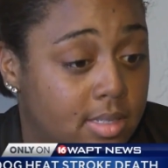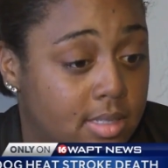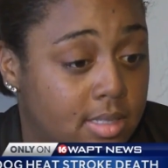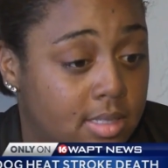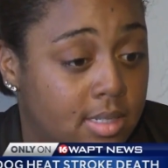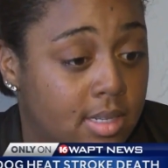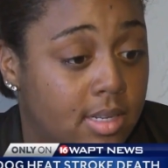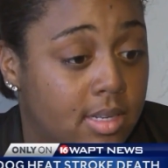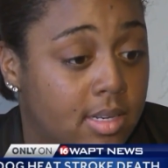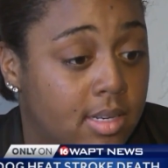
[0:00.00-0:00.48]
and
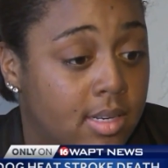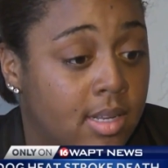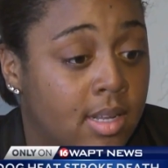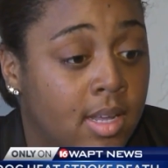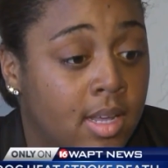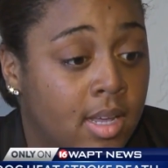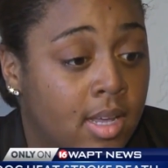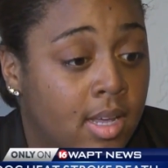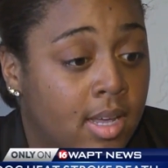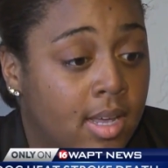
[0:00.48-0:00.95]
just sitting.
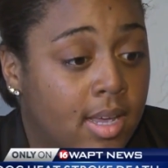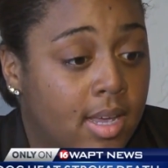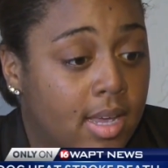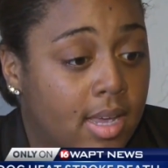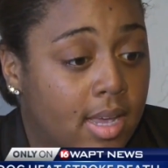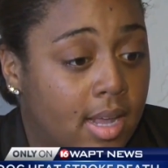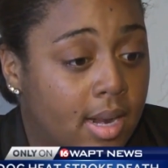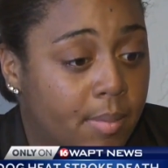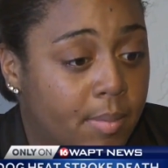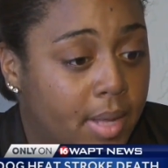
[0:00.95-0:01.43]

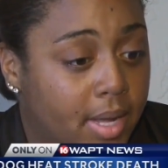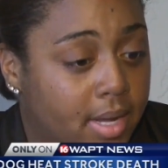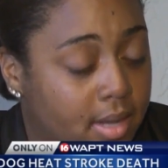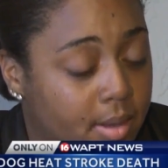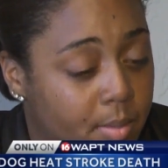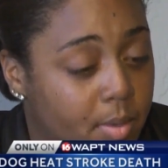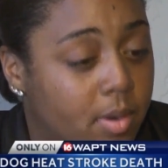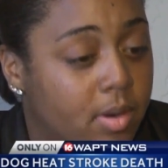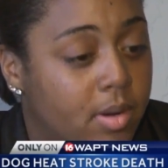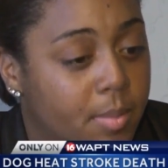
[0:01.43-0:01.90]
And I'm like,
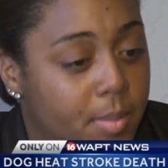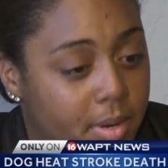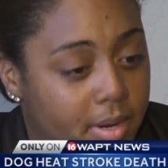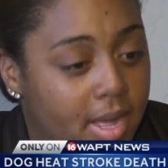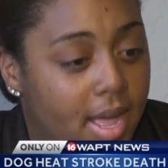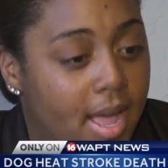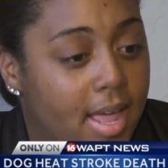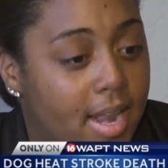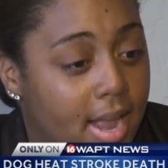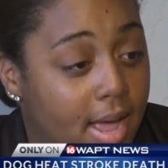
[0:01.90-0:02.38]
come on, come
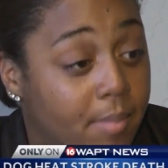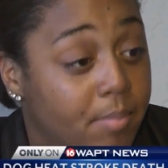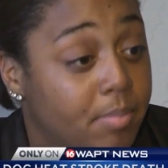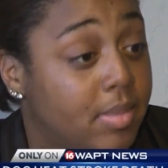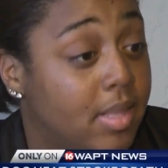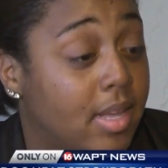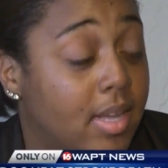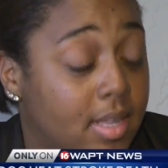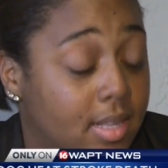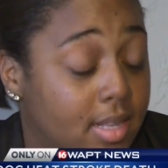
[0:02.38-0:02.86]
on, guy. And
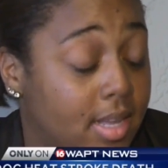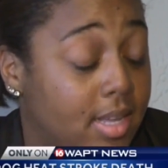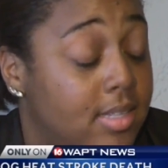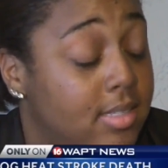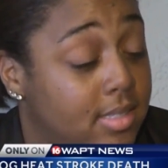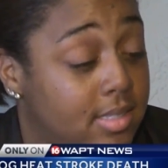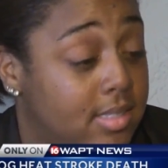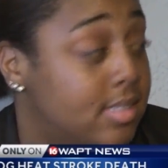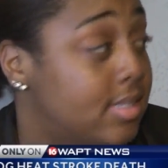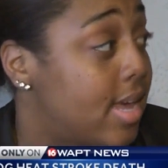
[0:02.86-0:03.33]
I'm thinking that
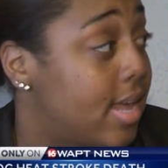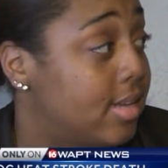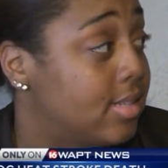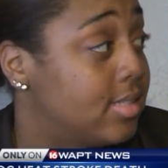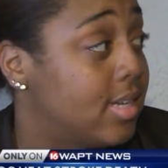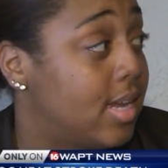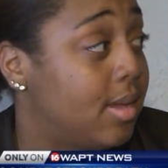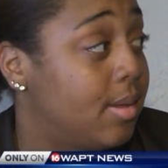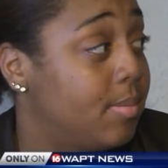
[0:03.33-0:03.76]
he's just out of